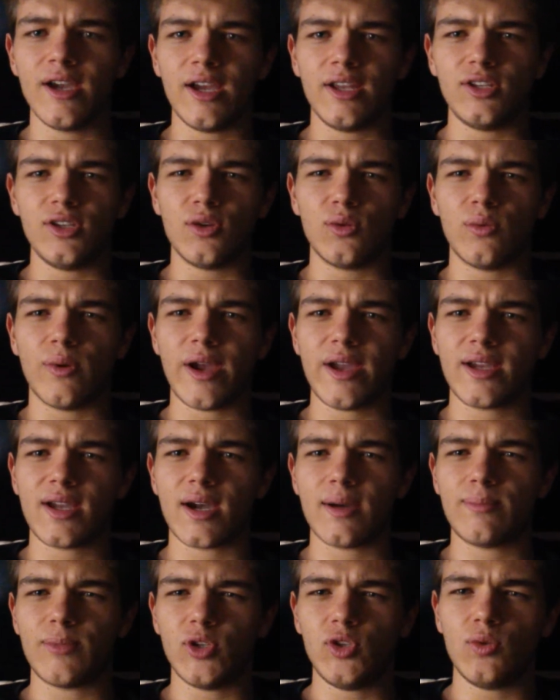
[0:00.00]
and you'll wake
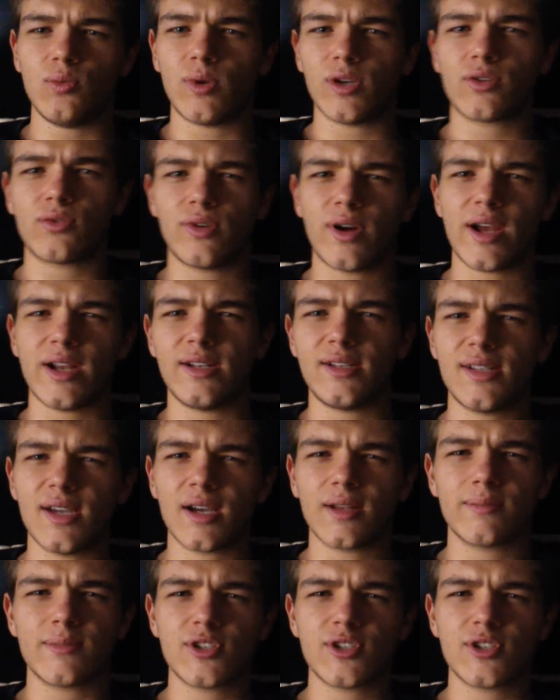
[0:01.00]
up and you want to write it down,